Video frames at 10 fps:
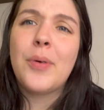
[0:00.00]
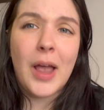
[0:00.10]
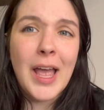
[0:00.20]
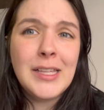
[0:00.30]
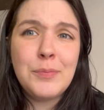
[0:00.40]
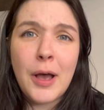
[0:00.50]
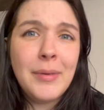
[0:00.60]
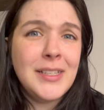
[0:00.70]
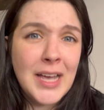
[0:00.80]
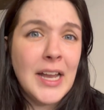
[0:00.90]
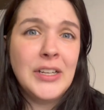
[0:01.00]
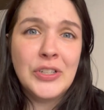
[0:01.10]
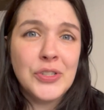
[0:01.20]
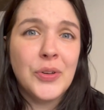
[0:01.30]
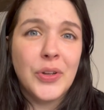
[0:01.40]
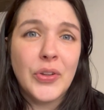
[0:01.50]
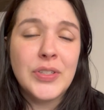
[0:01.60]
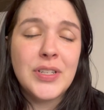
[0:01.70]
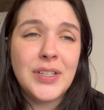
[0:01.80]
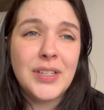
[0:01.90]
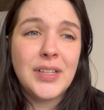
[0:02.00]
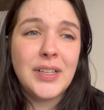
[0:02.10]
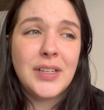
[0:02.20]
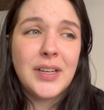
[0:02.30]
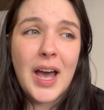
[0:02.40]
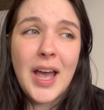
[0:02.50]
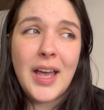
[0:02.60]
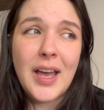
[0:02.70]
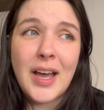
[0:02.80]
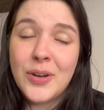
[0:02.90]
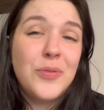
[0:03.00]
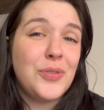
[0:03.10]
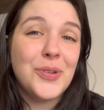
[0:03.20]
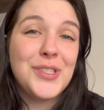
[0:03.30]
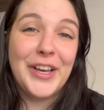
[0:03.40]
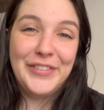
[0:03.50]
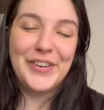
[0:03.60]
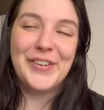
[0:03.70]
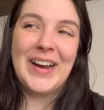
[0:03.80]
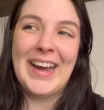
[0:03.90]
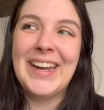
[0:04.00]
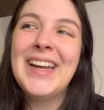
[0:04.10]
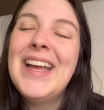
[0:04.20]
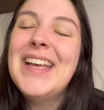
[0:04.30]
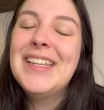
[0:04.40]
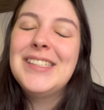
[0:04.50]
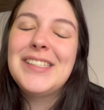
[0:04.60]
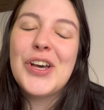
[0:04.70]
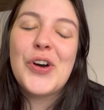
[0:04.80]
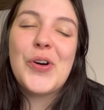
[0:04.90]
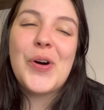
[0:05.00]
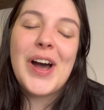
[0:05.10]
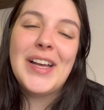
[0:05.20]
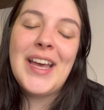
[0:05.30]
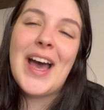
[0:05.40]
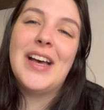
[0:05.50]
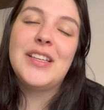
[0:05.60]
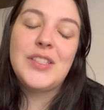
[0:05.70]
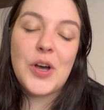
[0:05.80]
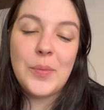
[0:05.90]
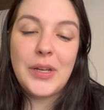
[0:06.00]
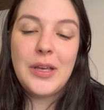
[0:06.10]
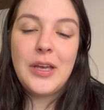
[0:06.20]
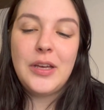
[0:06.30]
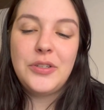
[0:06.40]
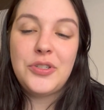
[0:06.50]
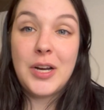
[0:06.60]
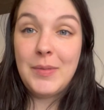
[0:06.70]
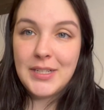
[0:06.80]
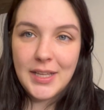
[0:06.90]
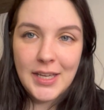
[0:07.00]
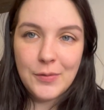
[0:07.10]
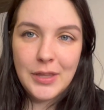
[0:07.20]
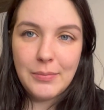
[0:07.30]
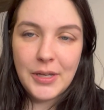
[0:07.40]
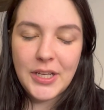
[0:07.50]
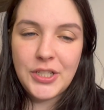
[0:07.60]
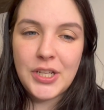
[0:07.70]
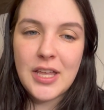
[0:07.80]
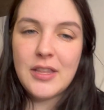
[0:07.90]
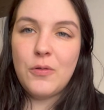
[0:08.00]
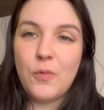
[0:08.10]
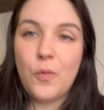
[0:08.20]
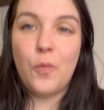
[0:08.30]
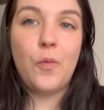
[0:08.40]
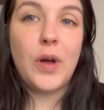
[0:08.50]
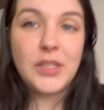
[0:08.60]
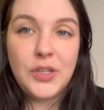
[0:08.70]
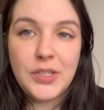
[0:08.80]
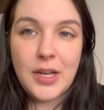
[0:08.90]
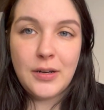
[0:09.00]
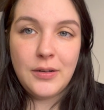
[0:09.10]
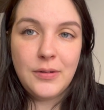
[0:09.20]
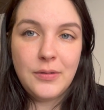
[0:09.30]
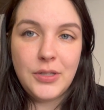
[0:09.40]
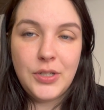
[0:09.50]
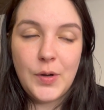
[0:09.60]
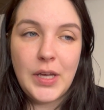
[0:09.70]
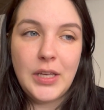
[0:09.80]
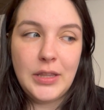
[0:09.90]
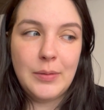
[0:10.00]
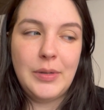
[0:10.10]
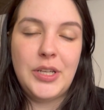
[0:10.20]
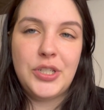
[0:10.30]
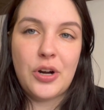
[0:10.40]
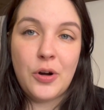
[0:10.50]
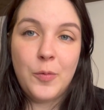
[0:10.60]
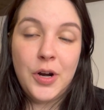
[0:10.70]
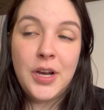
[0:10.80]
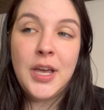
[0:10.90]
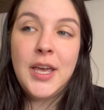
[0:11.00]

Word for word: It's probably ten years old. I, I don't throw stuff away. So yeah, so I'm going to try to be delicate with the bleach, and then once you're done doing the bleach artwork,